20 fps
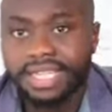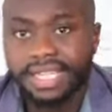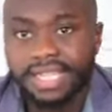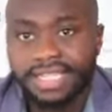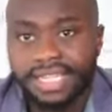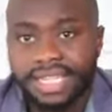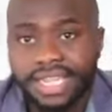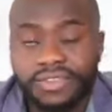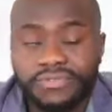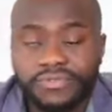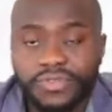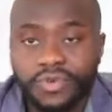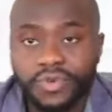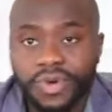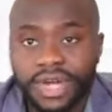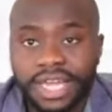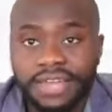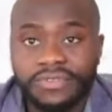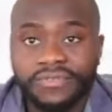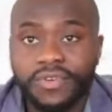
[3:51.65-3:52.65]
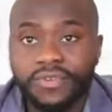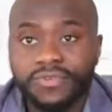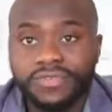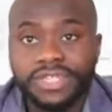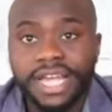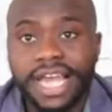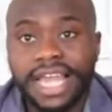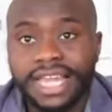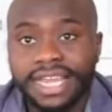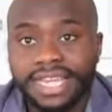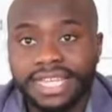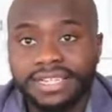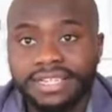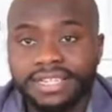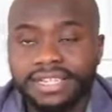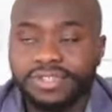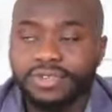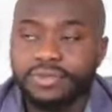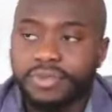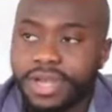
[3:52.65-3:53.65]
The delivery work involves cycling.
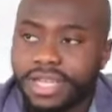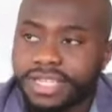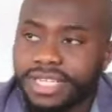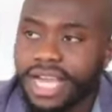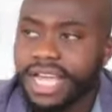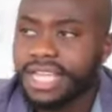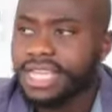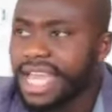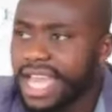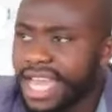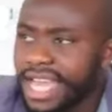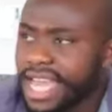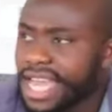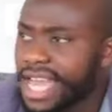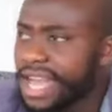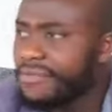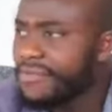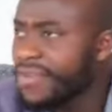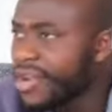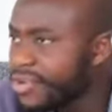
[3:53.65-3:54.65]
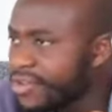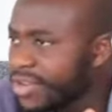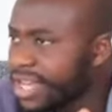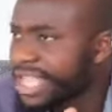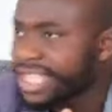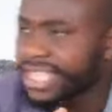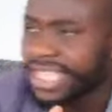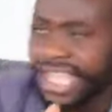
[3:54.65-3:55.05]
So he's like, yeah, I'm very good at